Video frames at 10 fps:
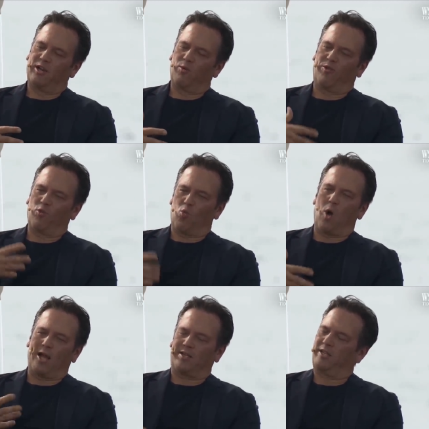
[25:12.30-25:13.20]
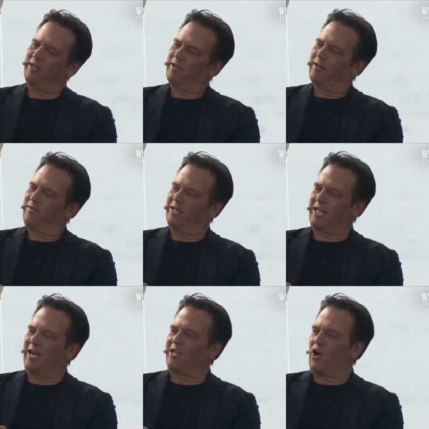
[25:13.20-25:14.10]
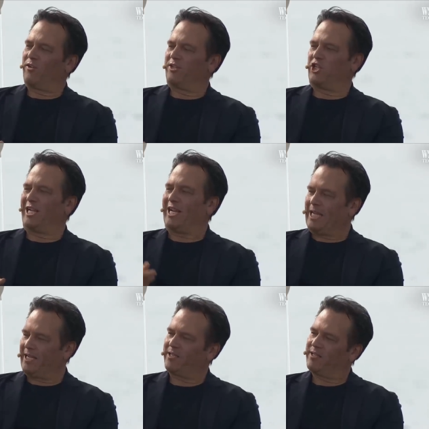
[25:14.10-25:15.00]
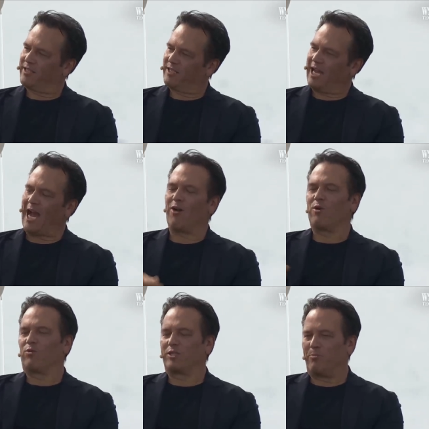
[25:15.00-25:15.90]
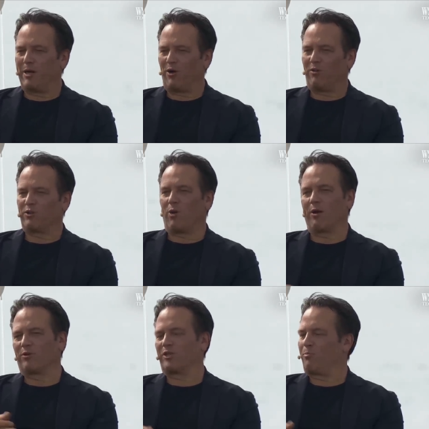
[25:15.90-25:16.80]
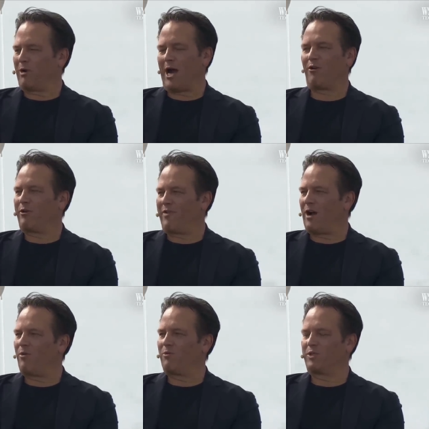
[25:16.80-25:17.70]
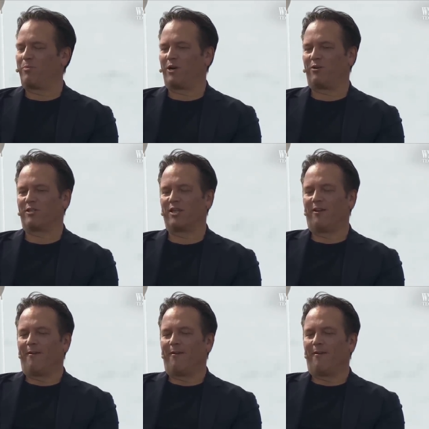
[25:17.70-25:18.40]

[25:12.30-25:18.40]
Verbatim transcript: with what the technology is, how it was built, why we're so proud of how it was built.